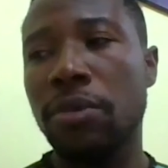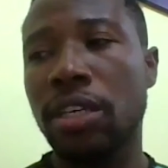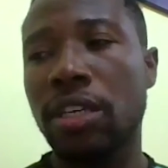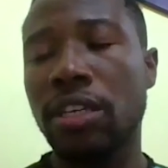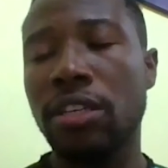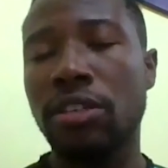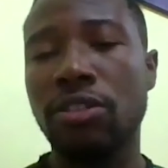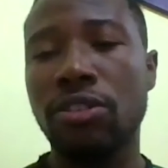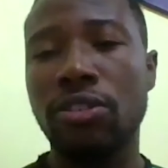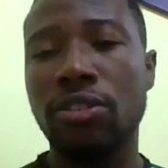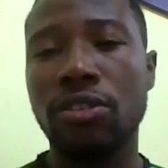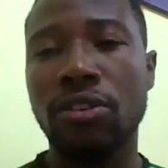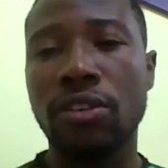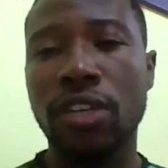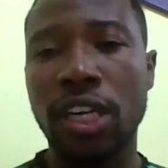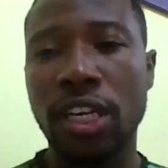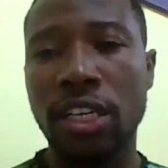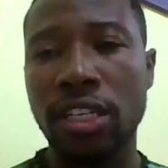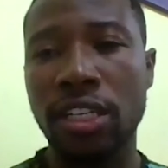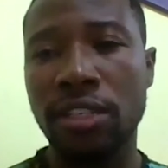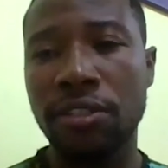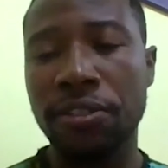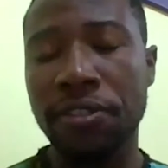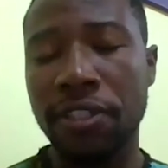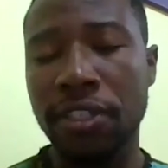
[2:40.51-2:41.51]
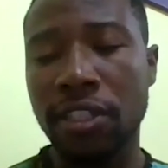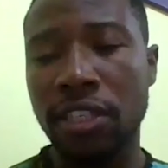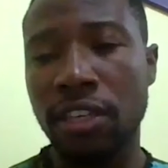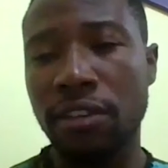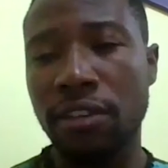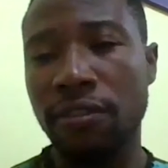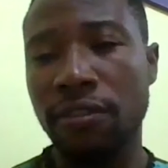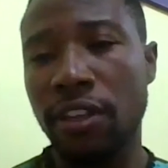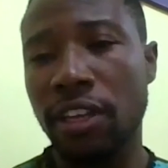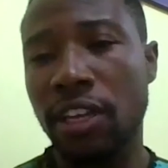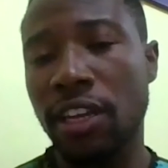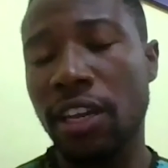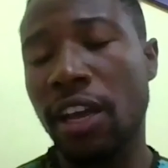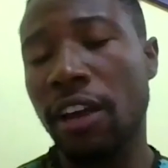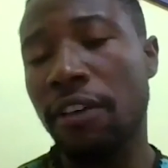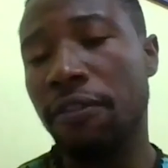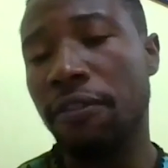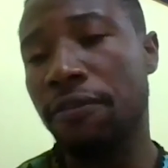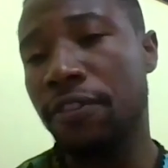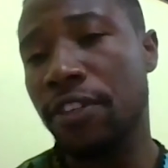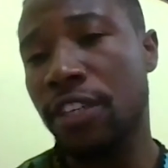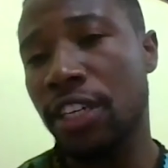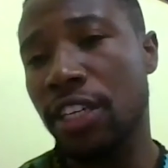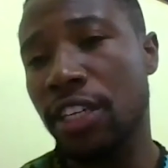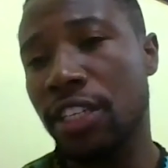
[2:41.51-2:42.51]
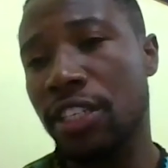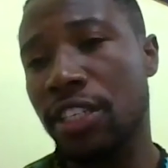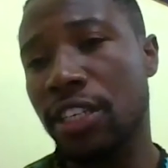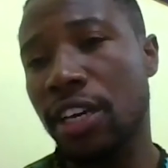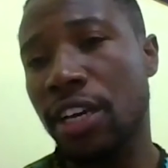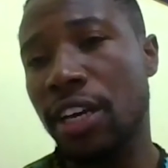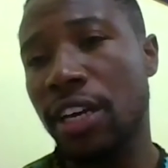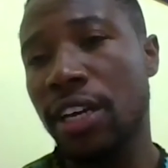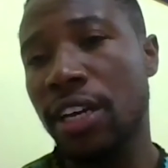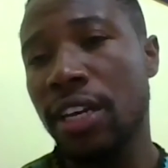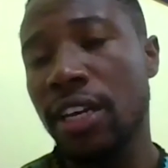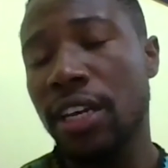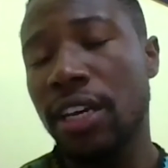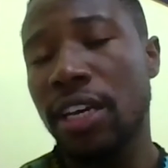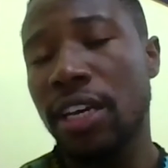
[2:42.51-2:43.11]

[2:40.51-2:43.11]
making sure that there's enough data.